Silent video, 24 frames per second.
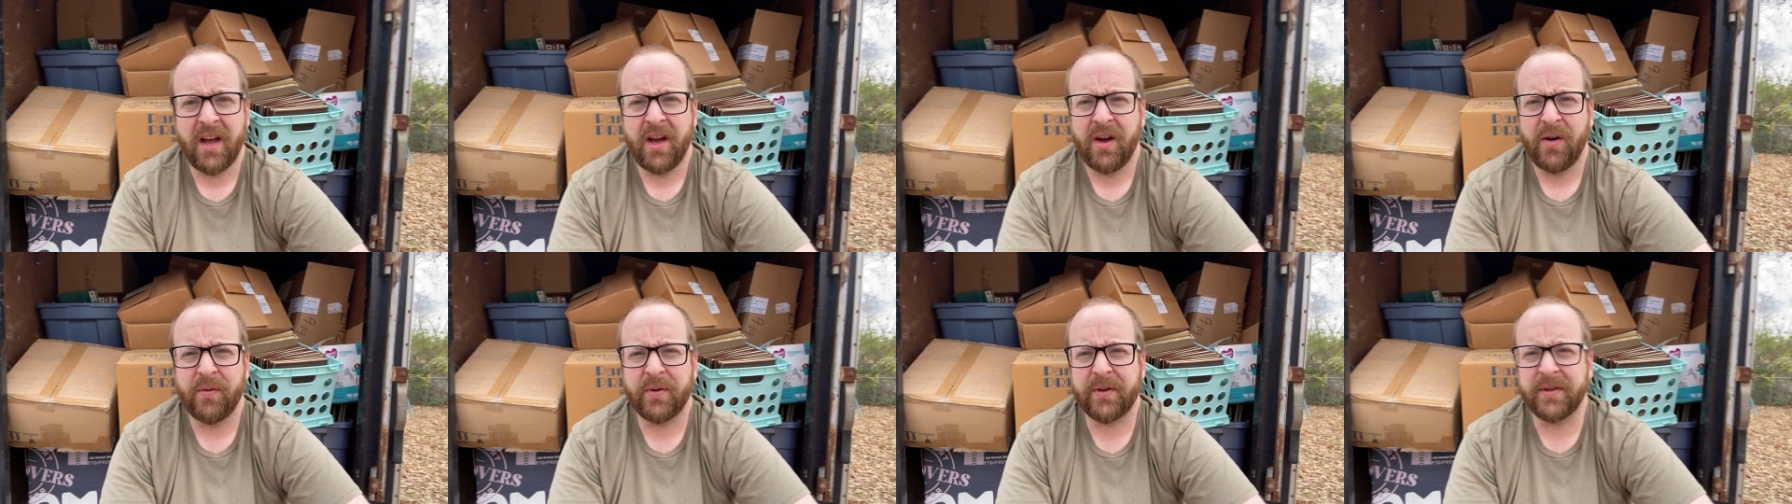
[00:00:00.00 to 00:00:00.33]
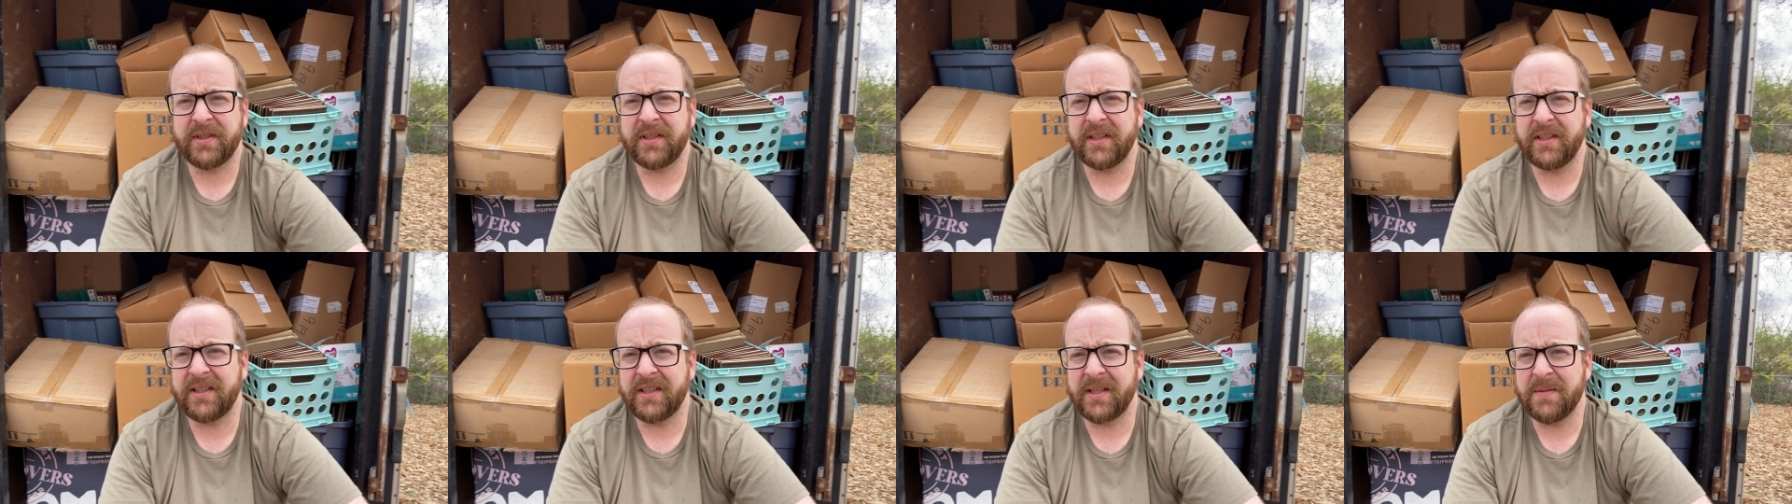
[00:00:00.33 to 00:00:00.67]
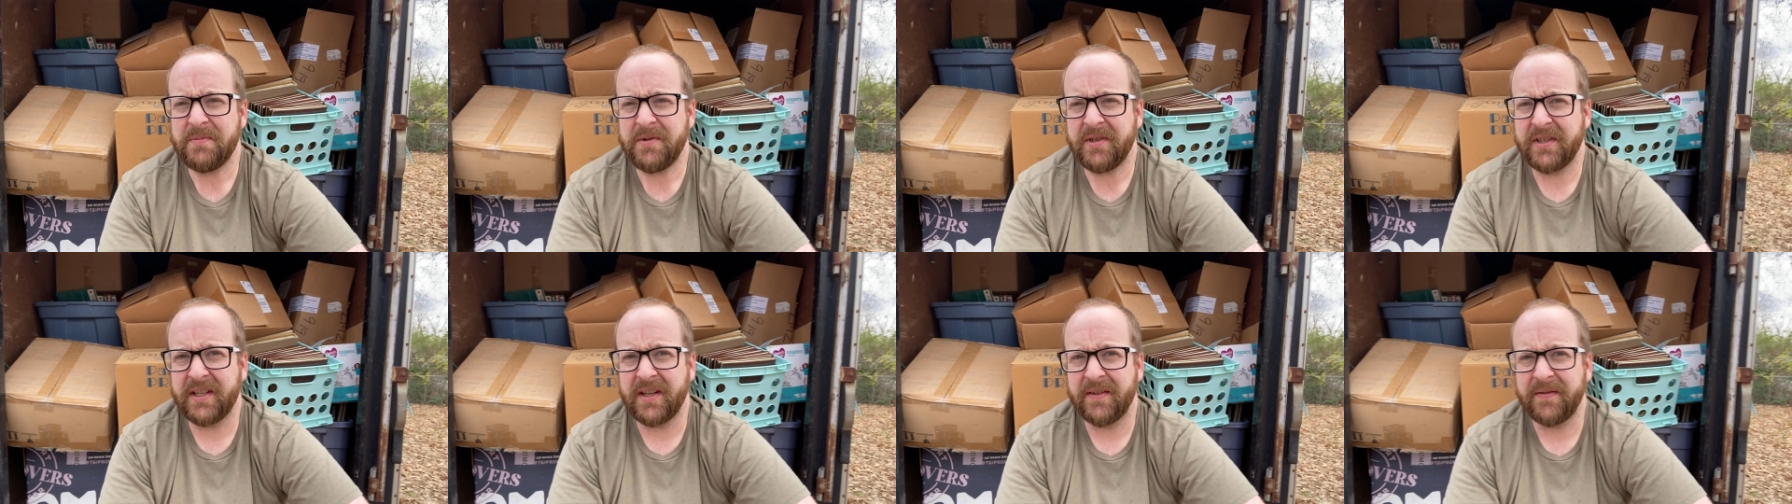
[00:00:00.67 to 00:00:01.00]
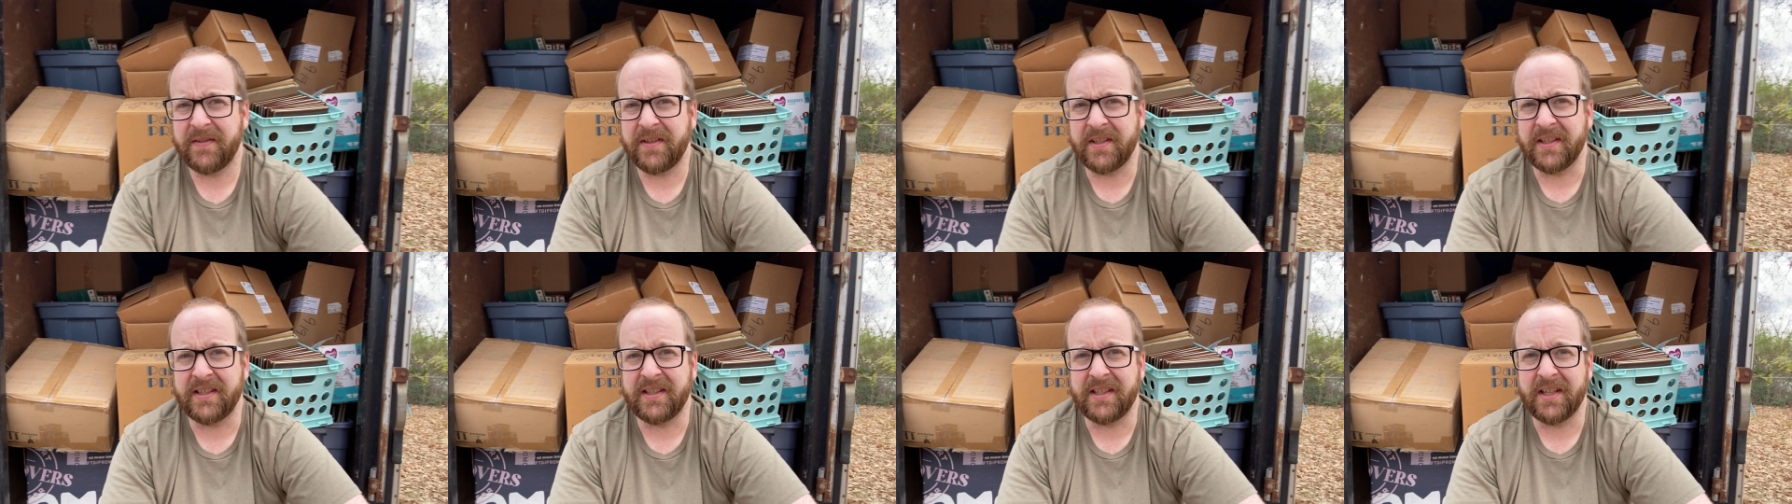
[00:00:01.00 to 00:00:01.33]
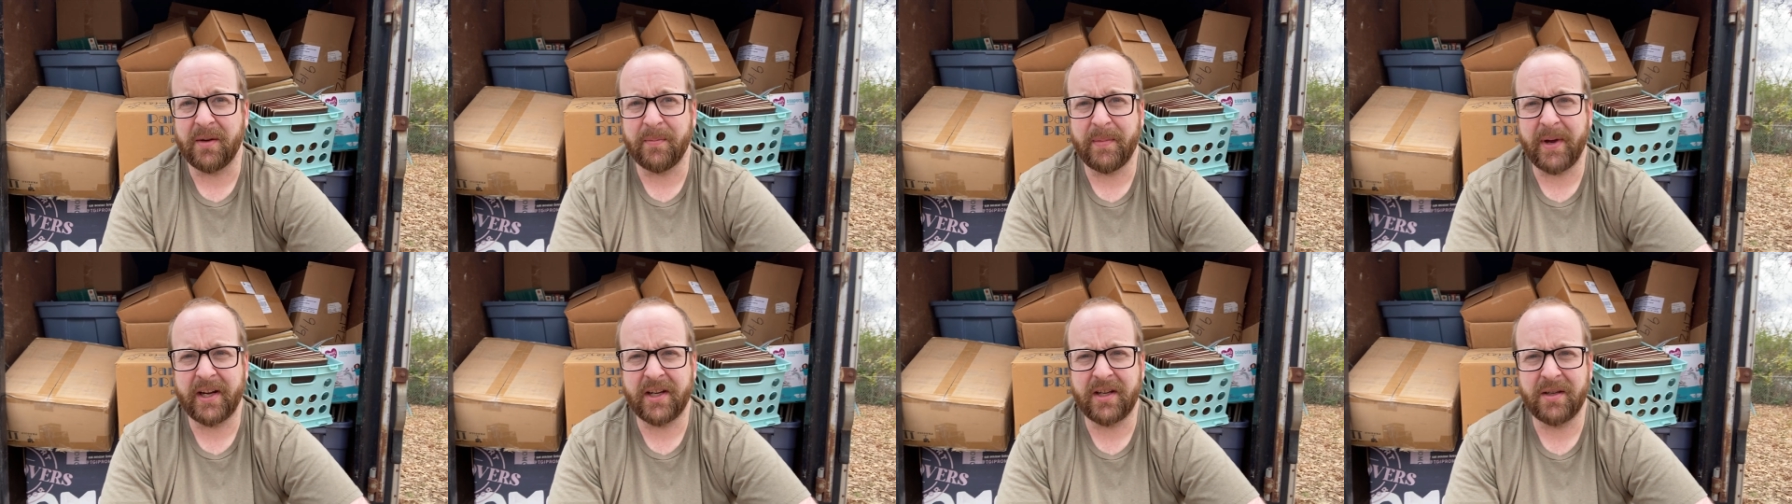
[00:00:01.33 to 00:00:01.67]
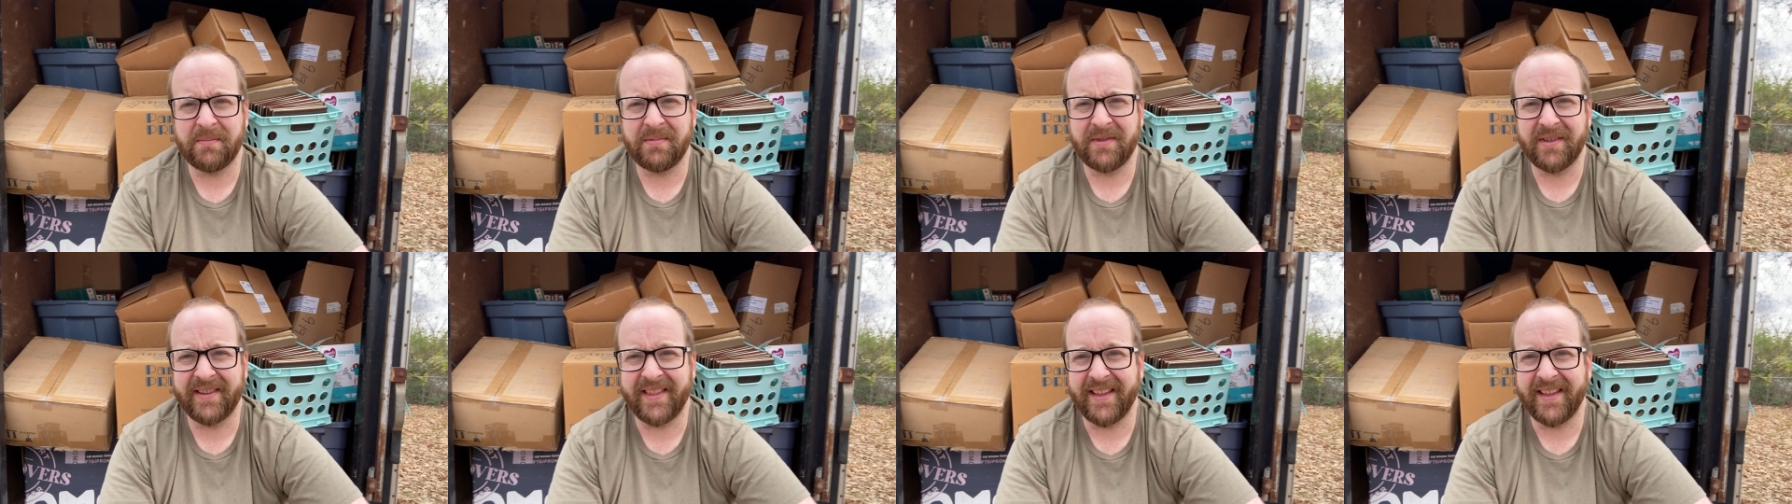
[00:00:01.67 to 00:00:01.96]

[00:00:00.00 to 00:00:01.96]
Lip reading: We're going to send some stuff to sell back your book.